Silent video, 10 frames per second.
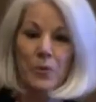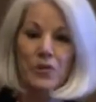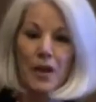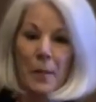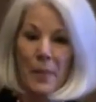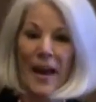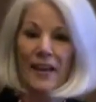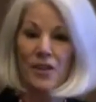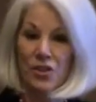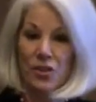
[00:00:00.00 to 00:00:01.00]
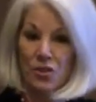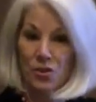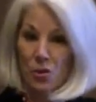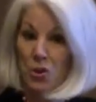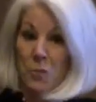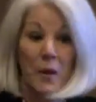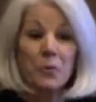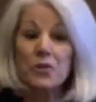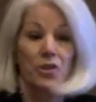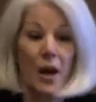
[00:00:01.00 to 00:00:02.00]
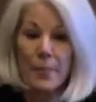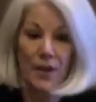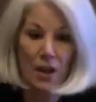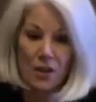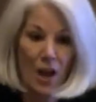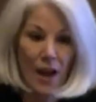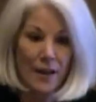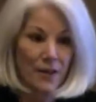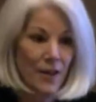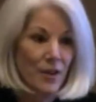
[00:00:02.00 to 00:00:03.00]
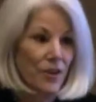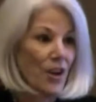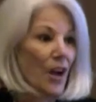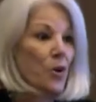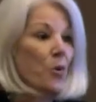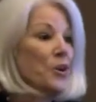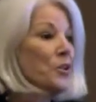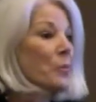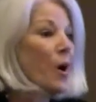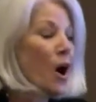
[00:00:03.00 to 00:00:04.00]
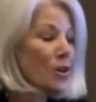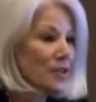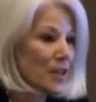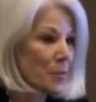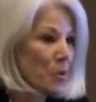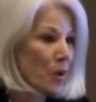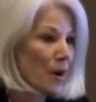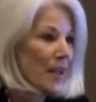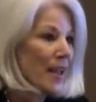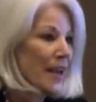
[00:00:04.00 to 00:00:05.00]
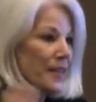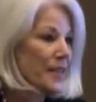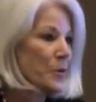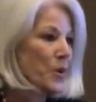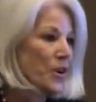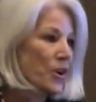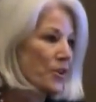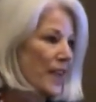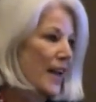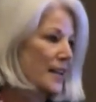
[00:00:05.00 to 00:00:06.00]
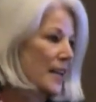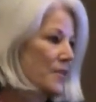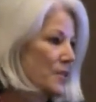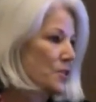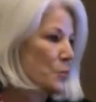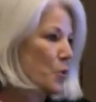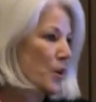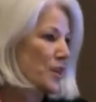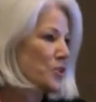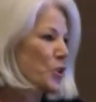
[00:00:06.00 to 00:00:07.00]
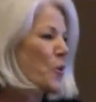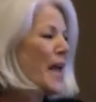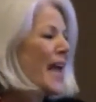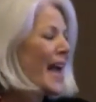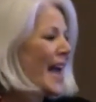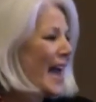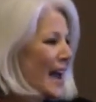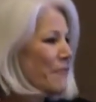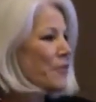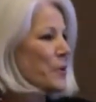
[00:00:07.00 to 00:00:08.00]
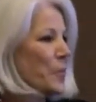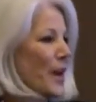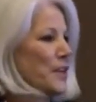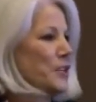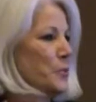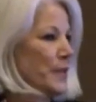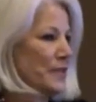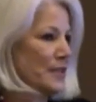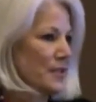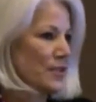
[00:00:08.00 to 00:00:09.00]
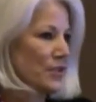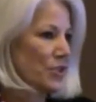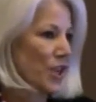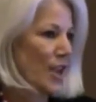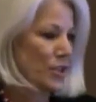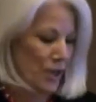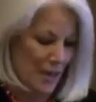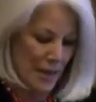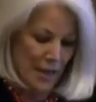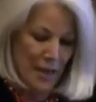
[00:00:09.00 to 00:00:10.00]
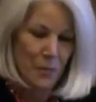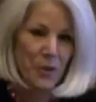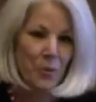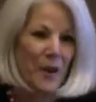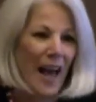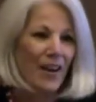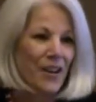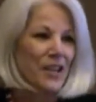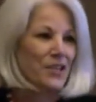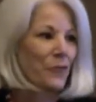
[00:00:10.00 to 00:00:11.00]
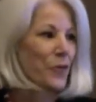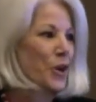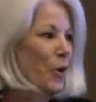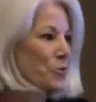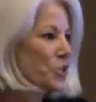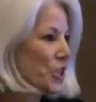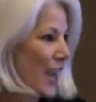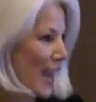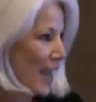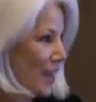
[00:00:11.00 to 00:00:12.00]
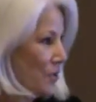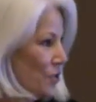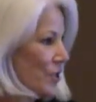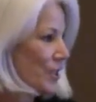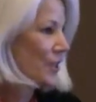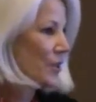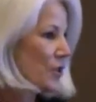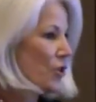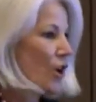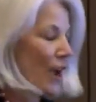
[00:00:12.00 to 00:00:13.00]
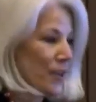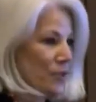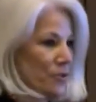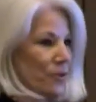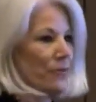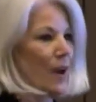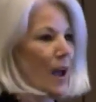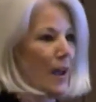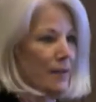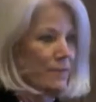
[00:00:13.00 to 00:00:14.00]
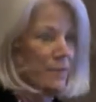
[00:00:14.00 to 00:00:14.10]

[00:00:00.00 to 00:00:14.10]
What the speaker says: to come back into the stores. People are shopping online. They're not going to the malls anymore. And I think we heard that again this morning. So everybody's business is changing. But the reality is if we don't change, you're not going to survive.